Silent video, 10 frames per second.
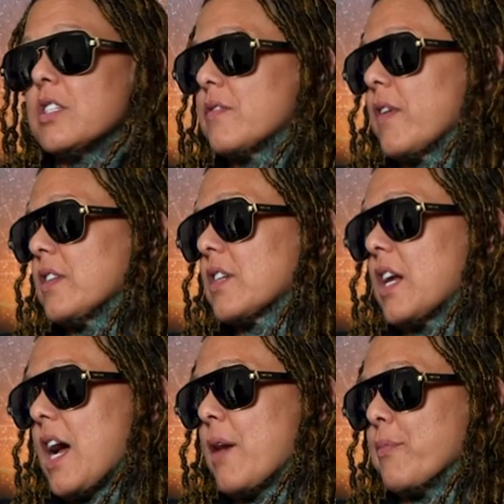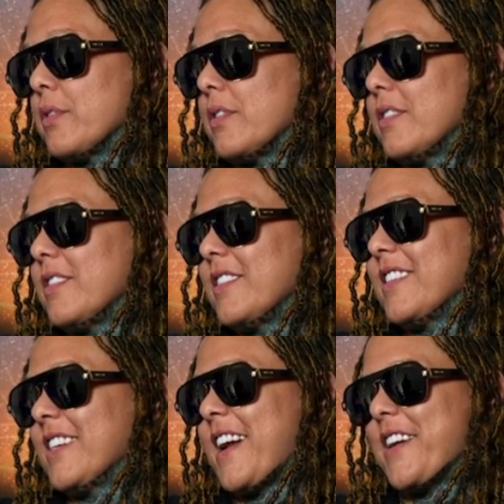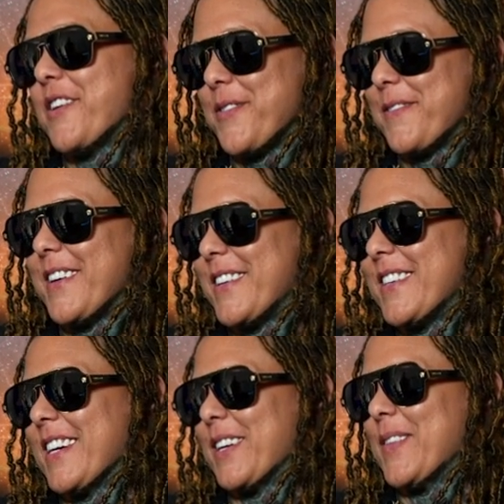this fight's gonna happen, okay. and I know what fight you're talking